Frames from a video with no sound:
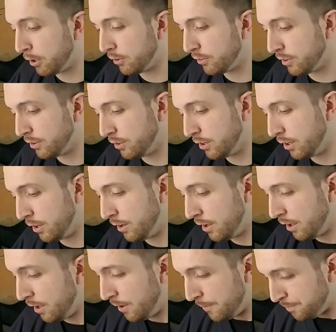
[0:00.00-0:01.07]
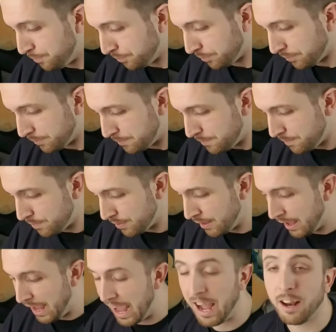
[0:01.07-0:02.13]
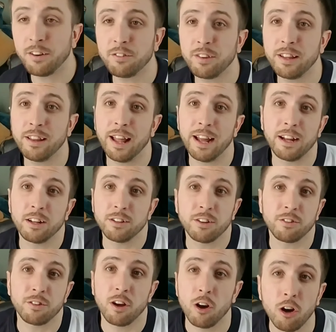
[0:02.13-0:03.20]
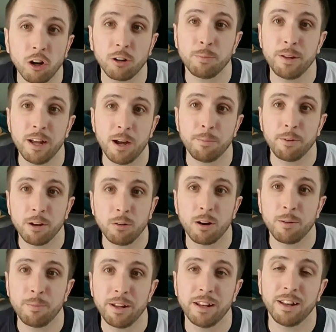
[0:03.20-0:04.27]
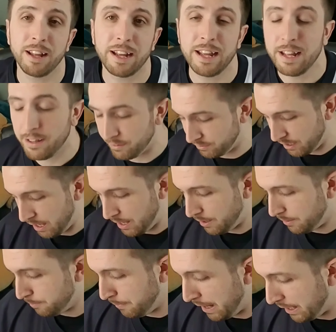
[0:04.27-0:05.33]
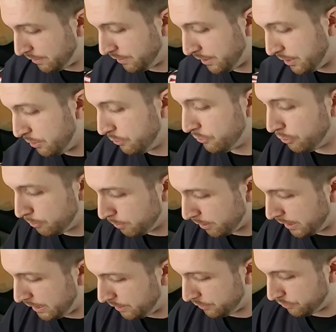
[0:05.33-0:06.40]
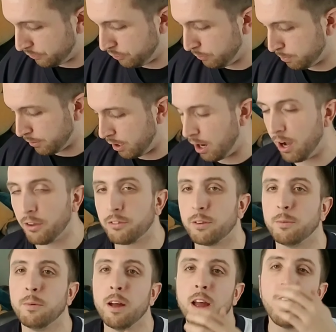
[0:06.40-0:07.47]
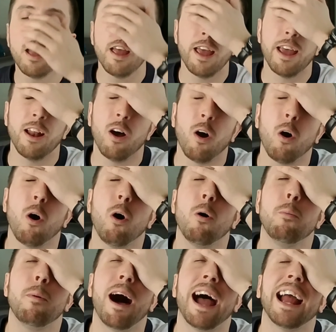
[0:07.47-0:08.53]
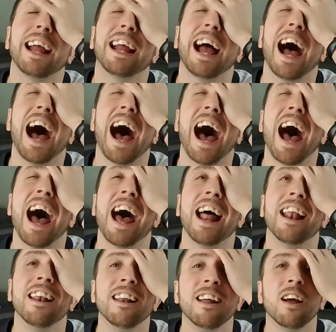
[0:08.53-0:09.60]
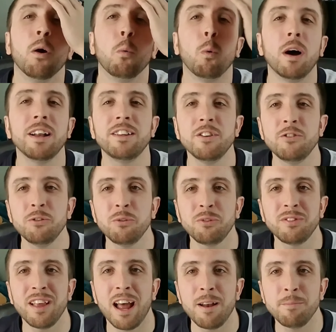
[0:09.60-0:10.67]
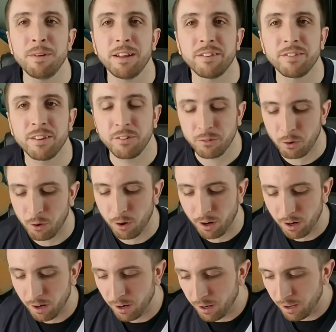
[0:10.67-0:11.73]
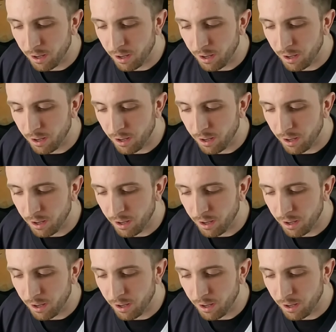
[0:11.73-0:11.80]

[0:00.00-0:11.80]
person to honestly like just hook me up, you know what I mean? Like he is an amazing YouTuber. He is super awesome. And oh my god, what did you send me, Scizor?